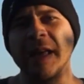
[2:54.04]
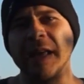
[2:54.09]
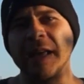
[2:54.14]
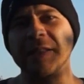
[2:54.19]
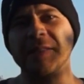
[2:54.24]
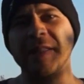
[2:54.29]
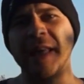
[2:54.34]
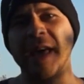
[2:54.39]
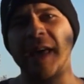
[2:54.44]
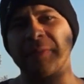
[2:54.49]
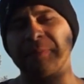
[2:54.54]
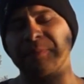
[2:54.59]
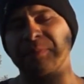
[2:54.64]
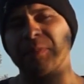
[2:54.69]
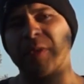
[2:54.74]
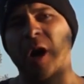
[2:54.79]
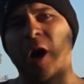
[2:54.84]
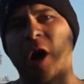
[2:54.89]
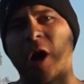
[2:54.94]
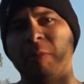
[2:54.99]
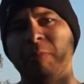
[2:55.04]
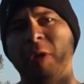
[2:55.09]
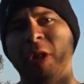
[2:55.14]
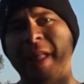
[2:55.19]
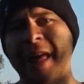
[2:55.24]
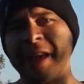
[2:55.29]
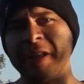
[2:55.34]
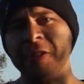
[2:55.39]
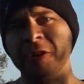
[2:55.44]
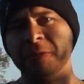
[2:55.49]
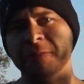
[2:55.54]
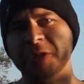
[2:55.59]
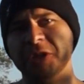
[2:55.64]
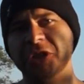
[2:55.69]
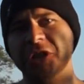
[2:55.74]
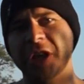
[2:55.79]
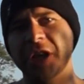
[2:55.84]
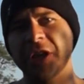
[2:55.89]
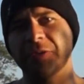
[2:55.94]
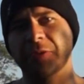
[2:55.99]
is that our molecular
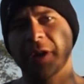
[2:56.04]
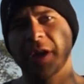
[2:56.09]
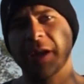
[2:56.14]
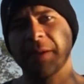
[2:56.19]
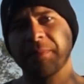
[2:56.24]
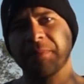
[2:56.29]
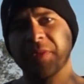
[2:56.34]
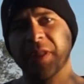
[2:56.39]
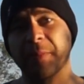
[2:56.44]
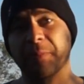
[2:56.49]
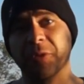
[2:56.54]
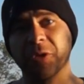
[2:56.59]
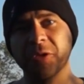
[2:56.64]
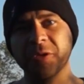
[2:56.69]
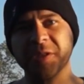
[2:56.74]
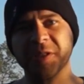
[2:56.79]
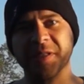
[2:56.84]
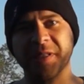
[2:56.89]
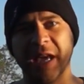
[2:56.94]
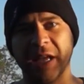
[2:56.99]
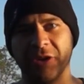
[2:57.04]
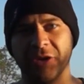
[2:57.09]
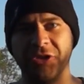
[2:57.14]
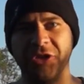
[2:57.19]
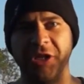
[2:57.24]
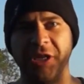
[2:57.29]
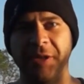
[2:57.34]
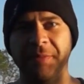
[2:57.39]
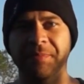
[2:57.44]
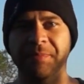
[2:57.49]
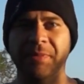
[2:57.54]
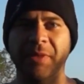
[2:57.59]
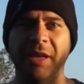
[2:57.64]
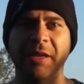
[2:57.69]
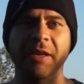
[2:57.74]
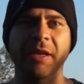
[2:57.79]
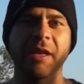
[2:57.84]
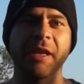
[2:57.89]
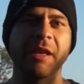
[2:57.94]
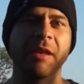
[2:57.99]
machinery that produces energy,
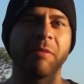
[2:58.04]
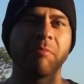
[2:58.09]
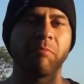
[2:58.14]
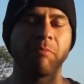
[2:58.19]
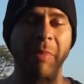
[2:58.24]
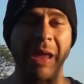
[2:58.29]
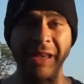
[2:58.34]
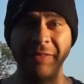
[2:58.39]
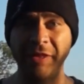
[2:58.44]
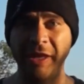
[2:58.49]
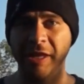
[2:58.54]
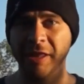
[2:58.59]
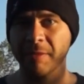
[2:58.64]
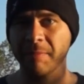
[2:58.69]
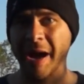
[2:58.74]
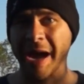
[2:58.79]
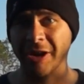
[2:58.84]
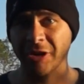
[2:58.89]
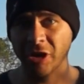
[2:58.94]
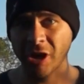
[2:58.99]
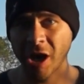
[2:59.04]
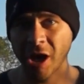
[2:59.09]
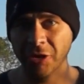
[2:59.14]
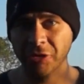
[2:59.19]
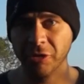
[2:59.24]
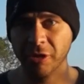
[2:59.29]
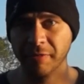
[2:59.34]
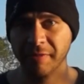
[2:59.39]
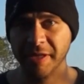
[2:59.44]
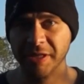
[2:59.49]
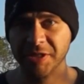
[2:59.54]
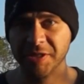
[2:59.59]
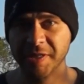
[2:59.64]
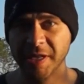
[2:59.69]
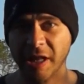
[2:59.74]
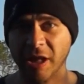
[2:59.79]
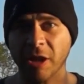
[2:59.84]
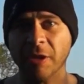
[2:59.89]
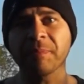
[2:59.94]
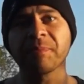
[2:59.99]
mainly in the mitochondria of each
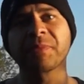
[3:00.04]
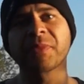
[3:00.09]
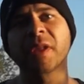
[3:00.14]
cell,